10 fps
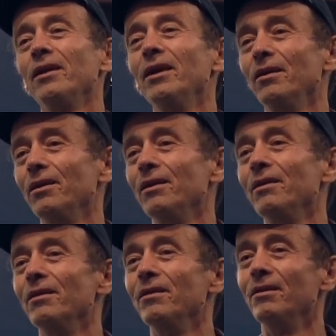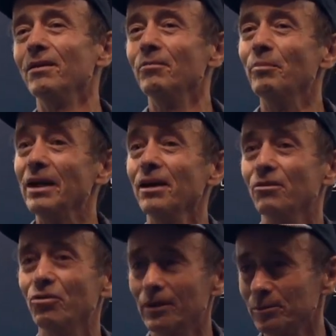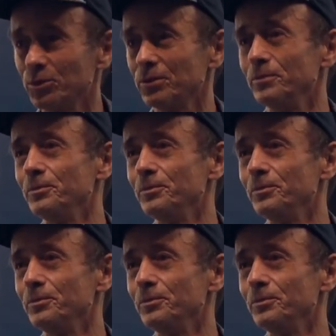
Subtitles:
in making films.